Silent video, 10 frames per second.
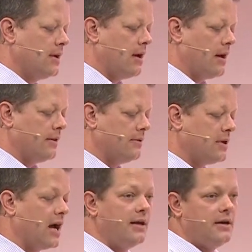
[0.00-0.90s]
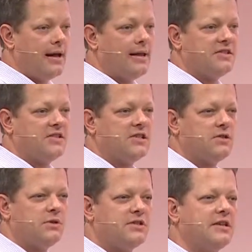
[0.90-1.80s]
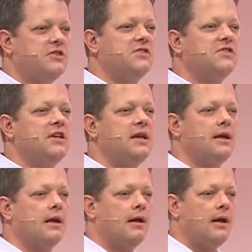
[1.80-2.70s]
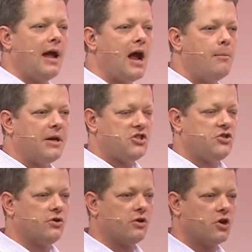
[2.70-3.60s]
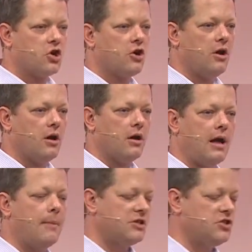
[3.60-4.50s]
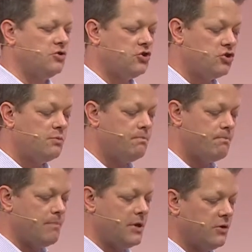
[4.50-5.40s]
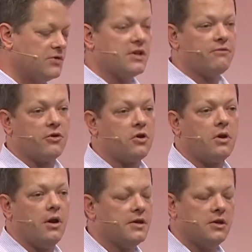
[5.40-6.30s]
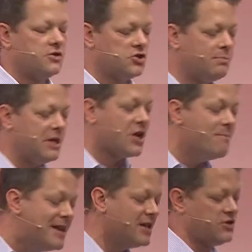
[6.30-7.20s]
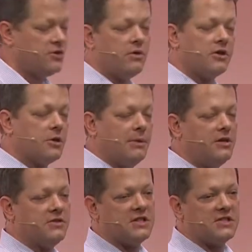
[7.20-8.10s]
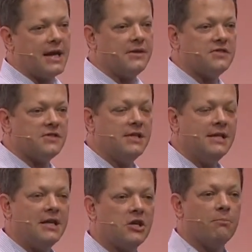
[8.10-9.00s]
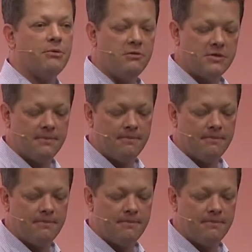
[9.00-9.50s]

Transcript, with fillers: uh, CUD analysis, which lets you see how much, you uh, how much you should be using for, uh, should be committing to on committed use discounts in compute.